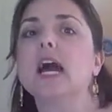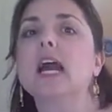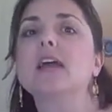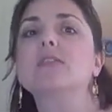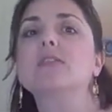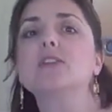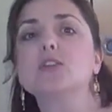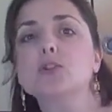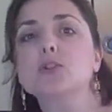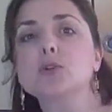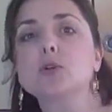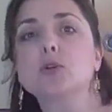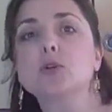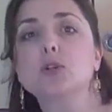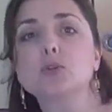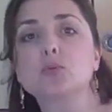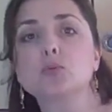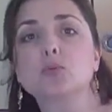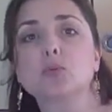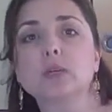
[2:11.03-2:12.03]
And this
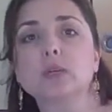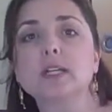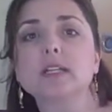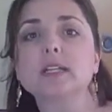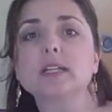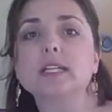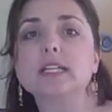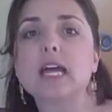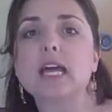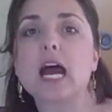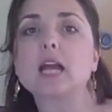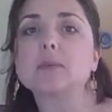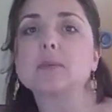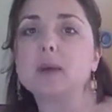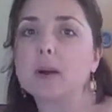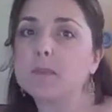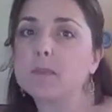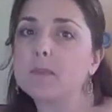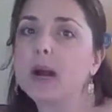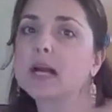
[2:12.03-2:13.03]
tool is really not
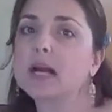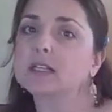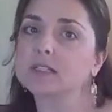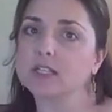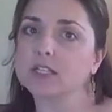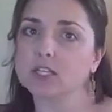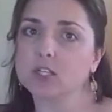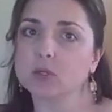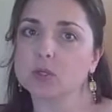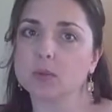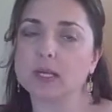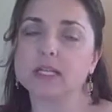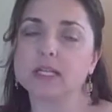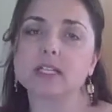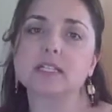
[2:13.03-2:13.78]
about boxing you in.